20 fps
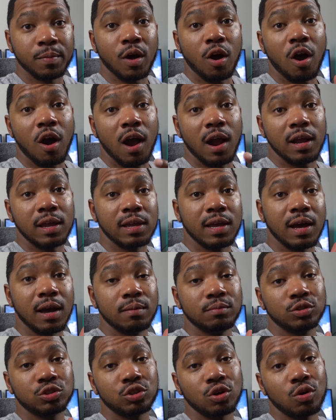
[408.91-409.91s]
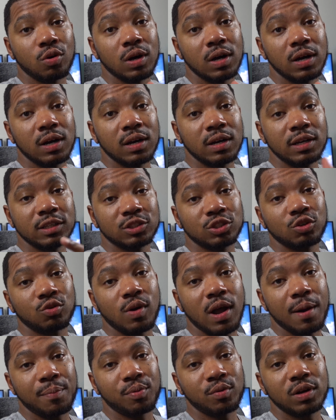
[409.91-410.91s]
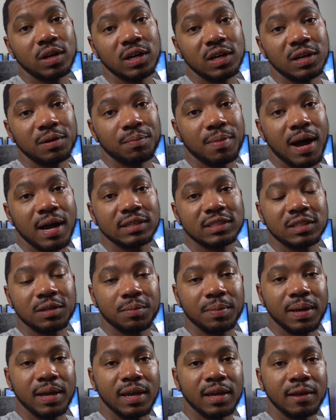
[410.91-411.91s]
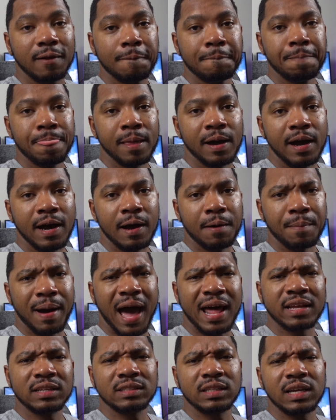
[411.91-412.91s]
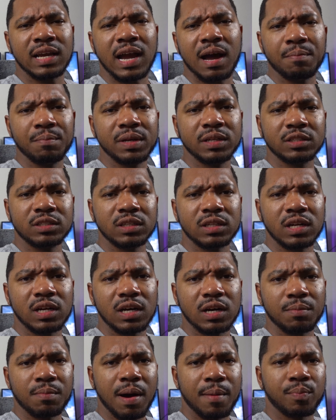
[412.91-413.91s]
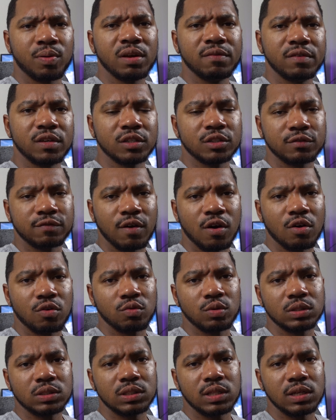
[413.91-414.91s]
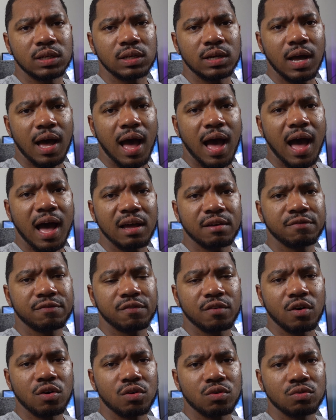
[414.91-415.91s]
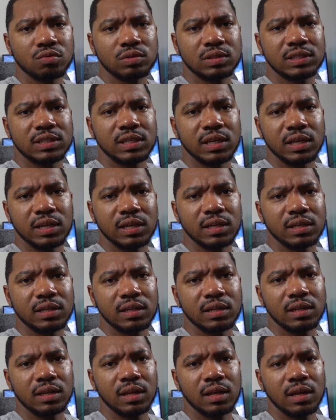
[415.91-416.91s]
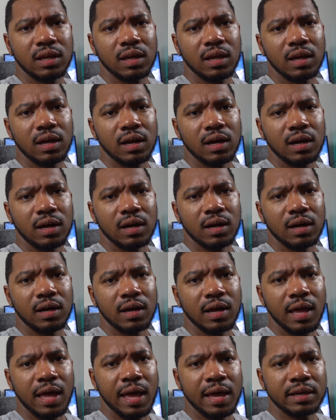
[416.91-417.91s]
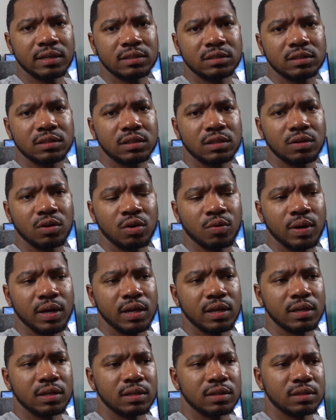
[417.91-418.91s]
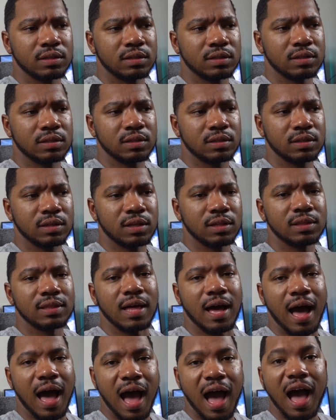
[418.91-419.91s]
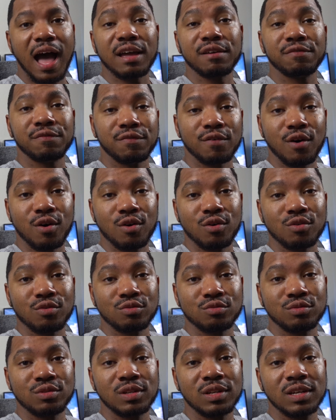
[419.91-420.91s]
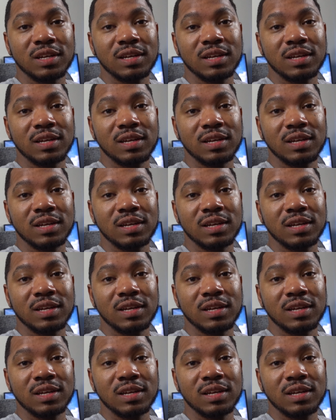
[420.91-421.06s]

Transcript: All right, yep. So uh, it's a wrap on the unboxing, man. Um, I didn't think I mentioned uh, my previous phone was the iPhone ten uh, X, or wait, the iPhone